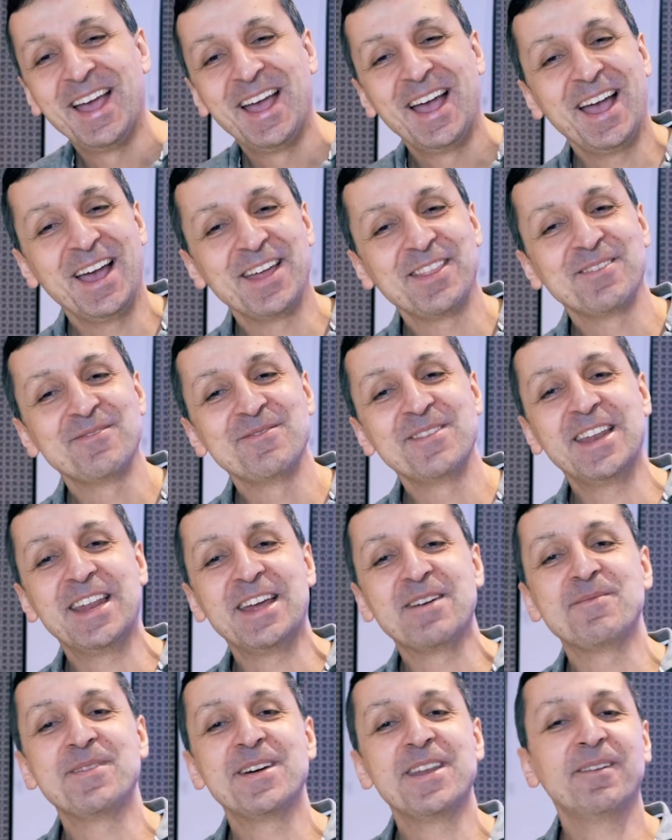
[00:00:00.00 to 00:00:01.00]
at the
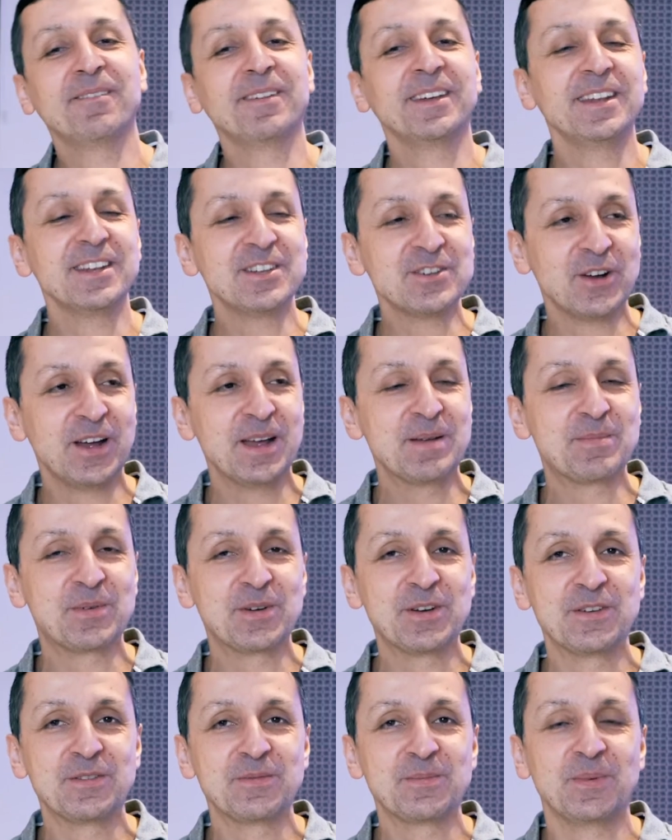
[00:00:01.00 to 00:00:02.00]
minute, but I'm going to try and
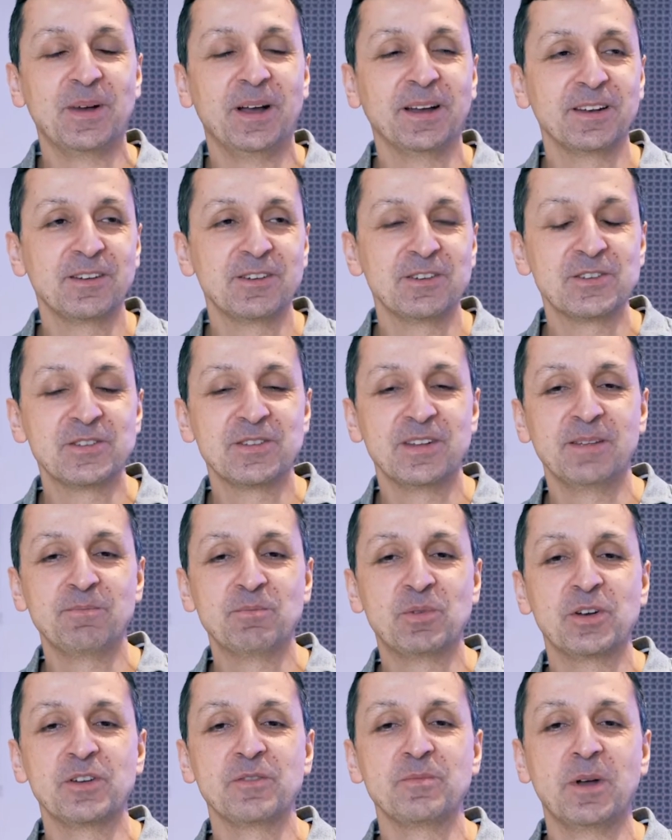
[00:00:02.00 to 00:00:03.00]
improve. I'm going to
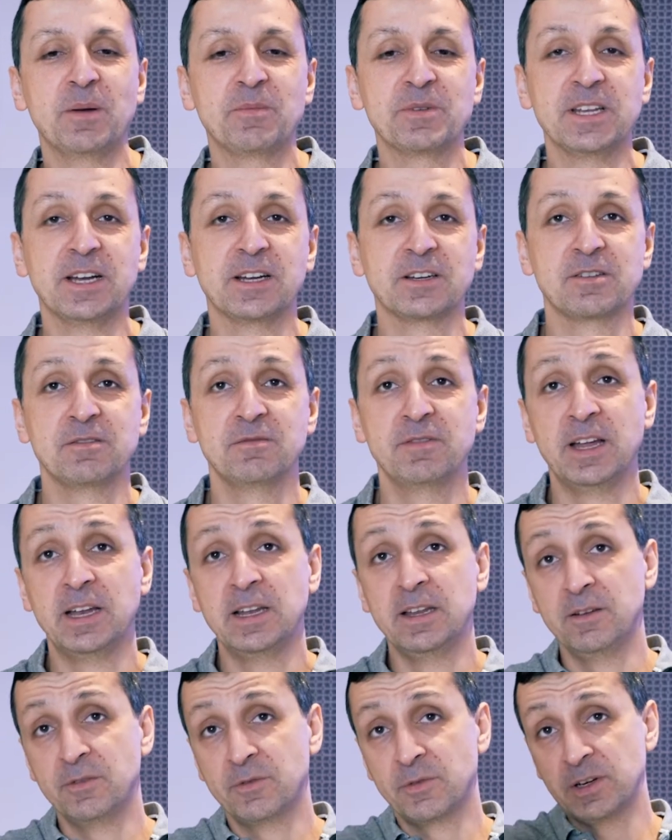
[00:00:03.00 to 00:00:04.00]
improve my production
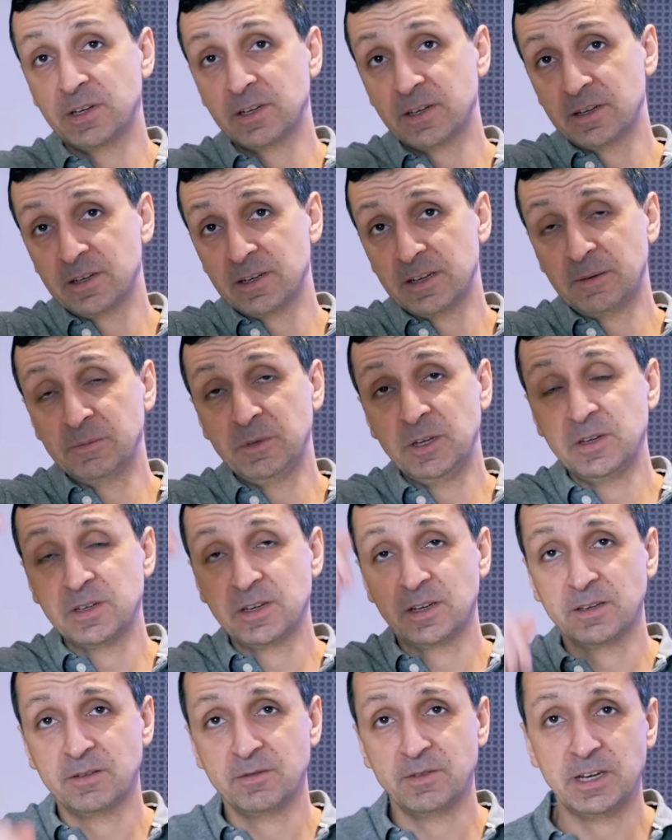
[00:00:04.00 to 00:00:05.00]
value. For instance, I'm
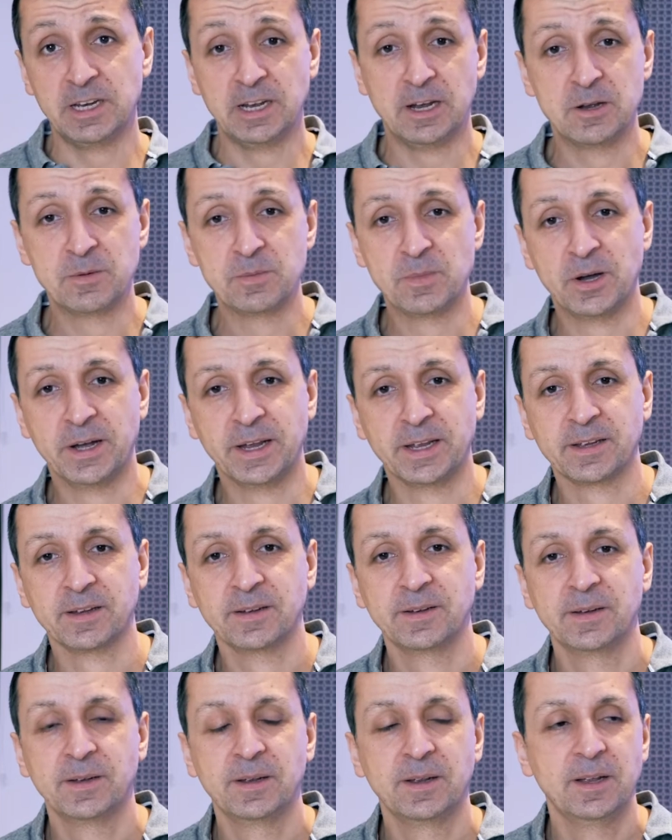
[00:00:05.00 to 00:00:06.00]
using the video mic.
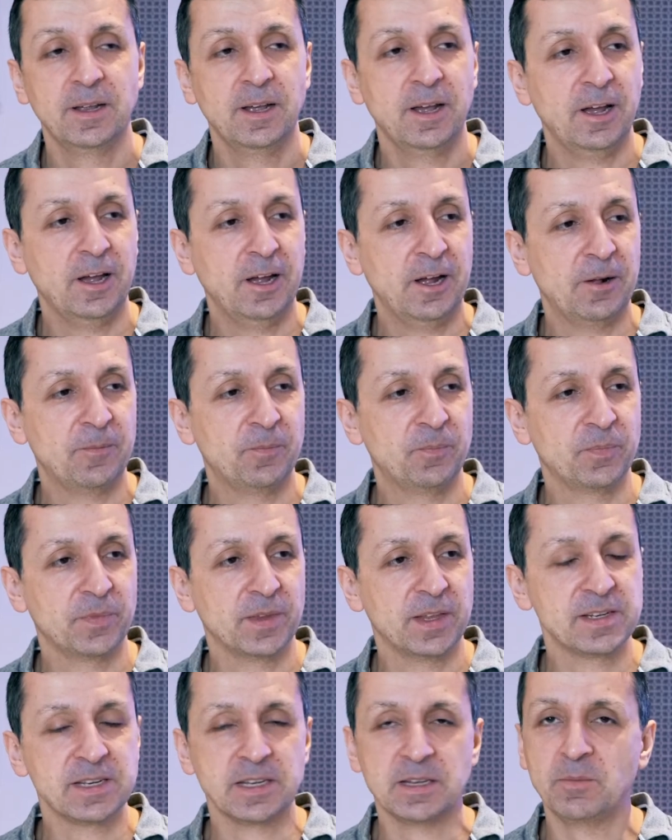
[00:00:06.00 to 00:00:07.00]

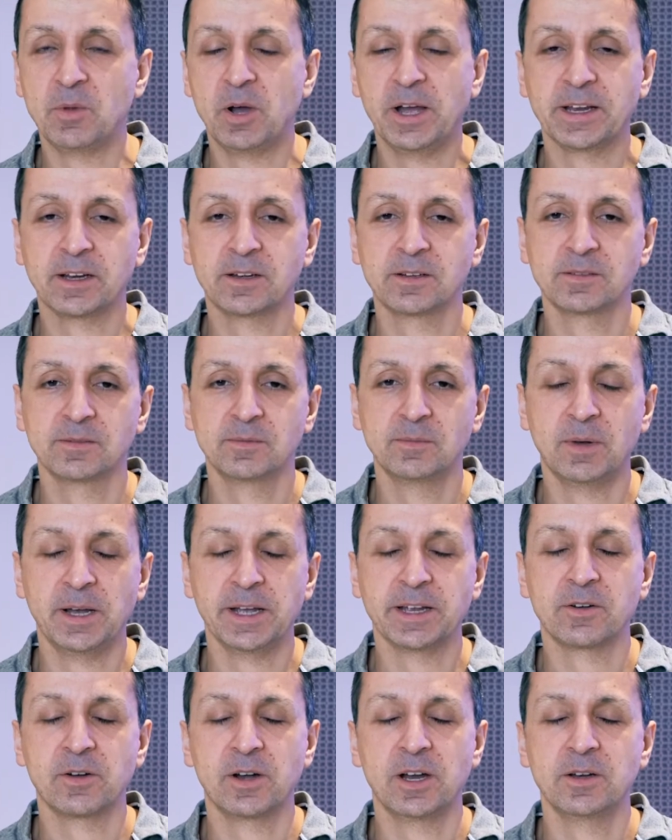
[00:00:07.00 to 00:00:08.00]
Is it the
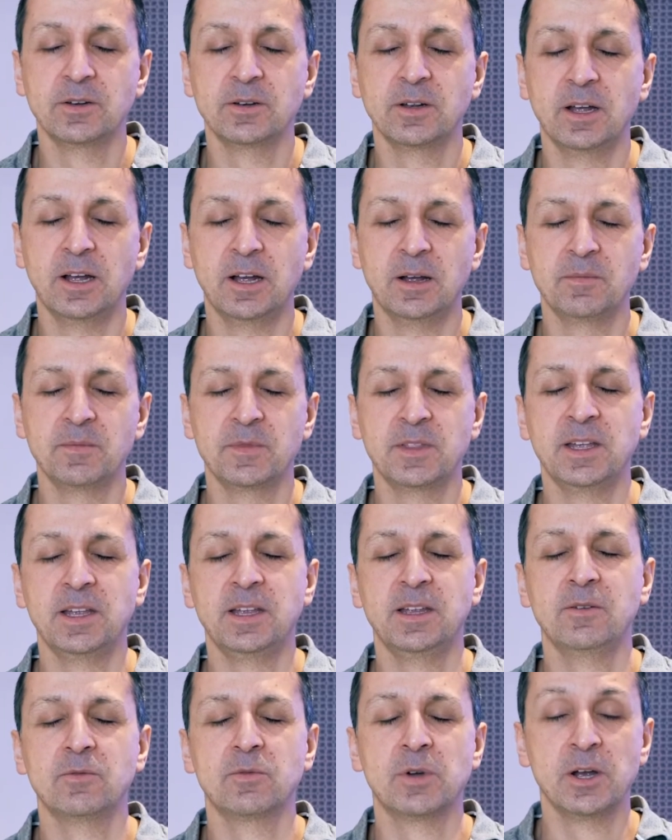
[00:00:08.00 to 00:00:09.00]
micro?
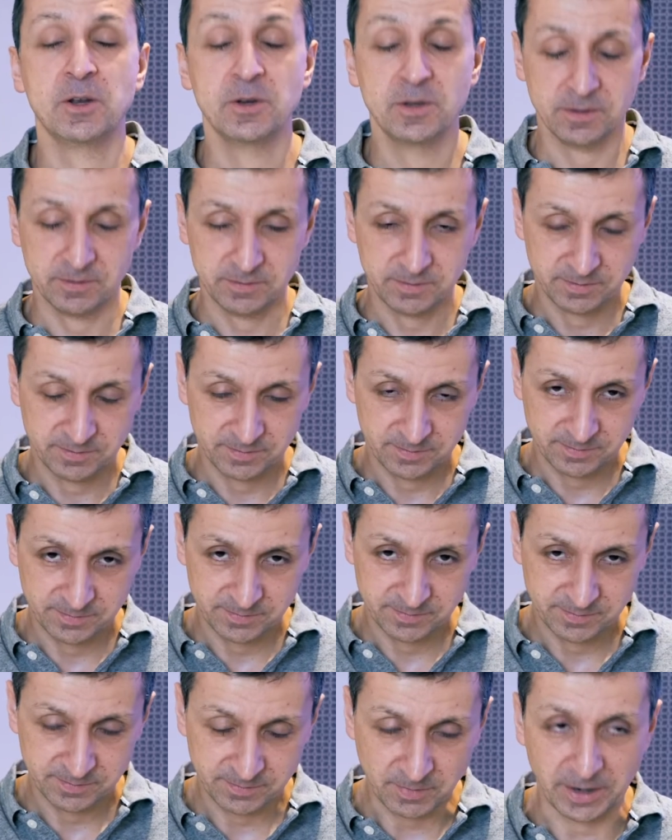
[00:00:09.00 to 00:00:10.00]
The Rode
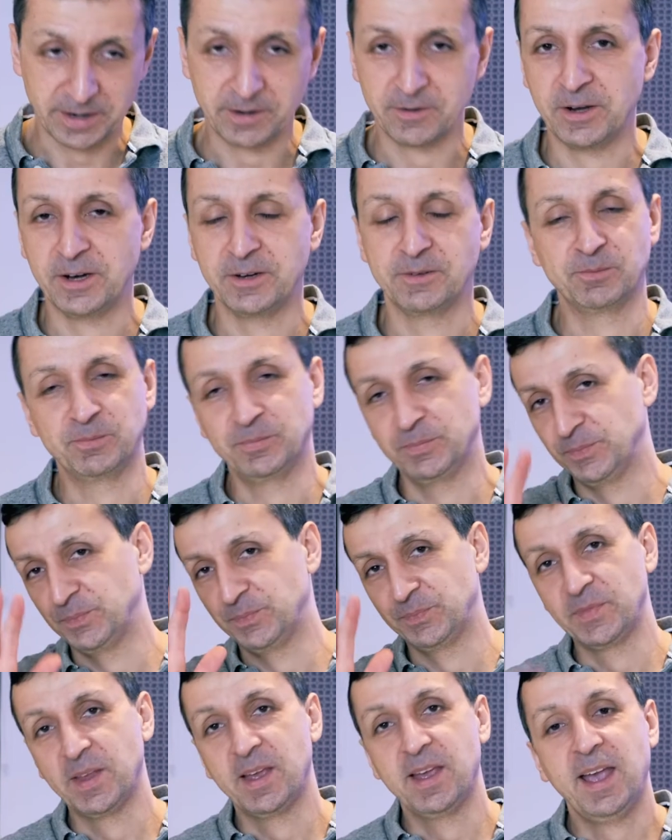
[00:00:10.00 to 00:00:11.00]
Micro,
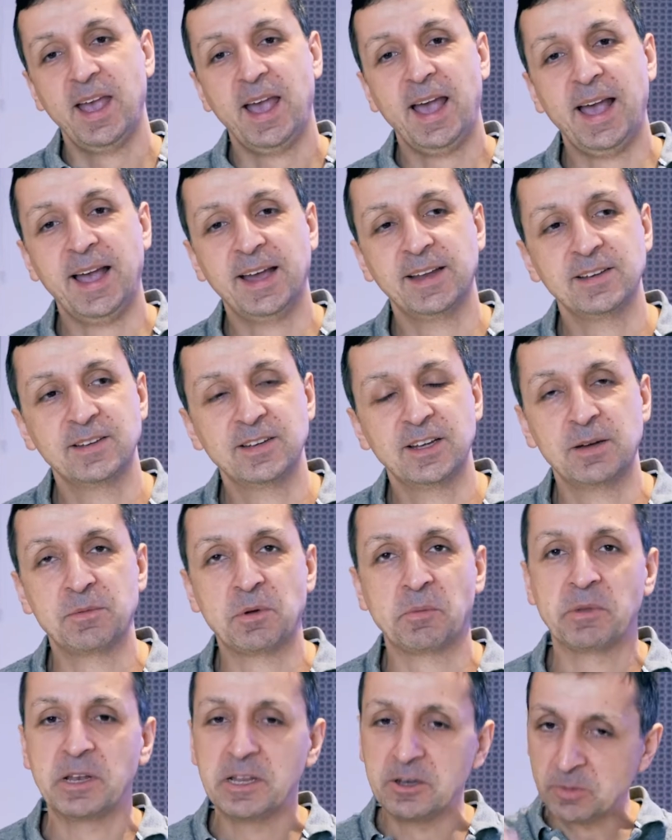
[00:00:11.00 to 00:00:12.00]
and I'm
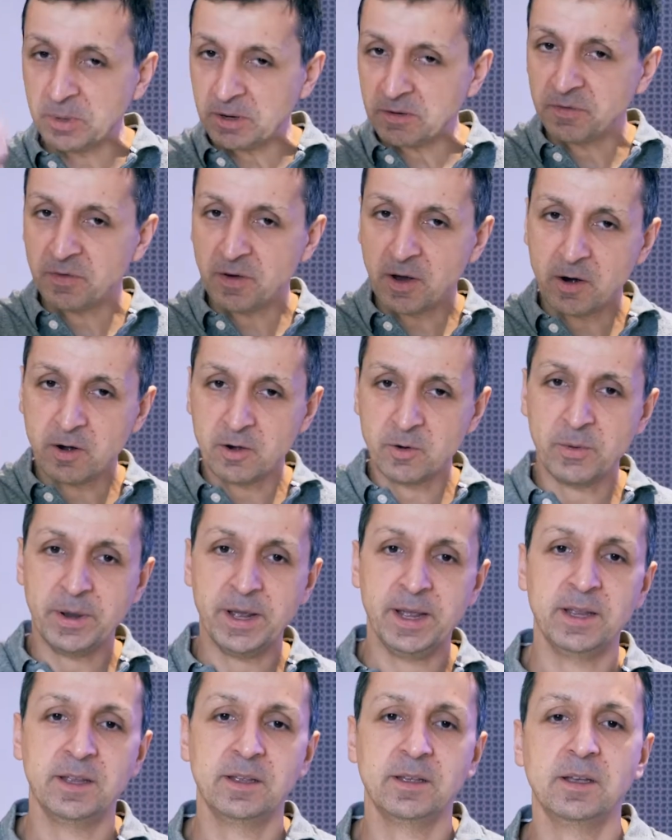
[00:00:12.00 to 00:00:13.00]
a little bit far
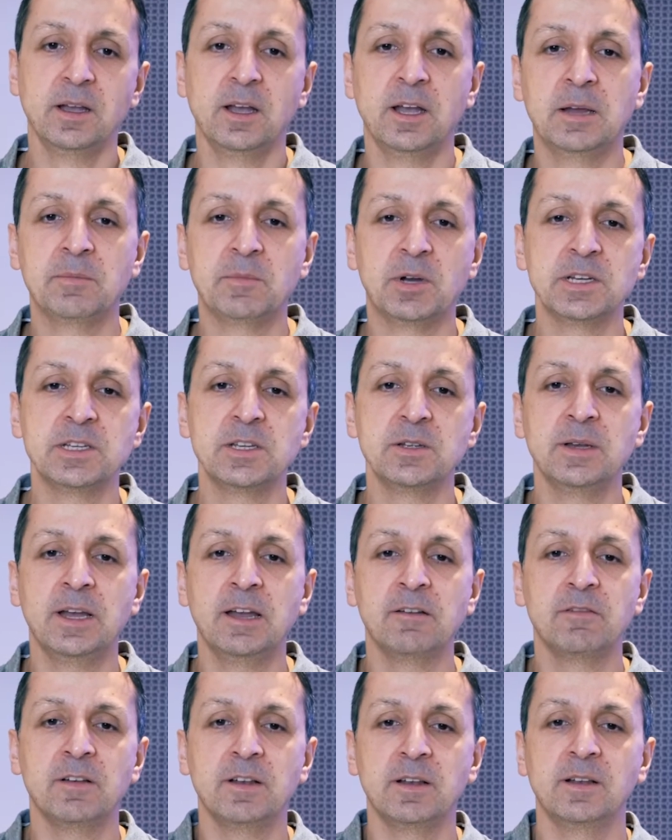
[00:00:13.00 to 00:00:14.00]
away. I do
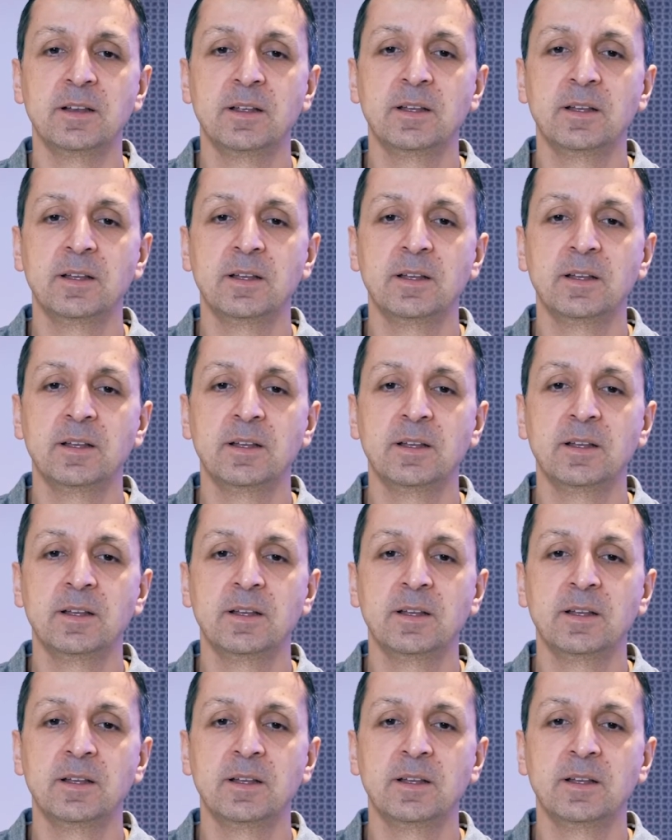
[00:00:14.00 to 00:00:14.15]
have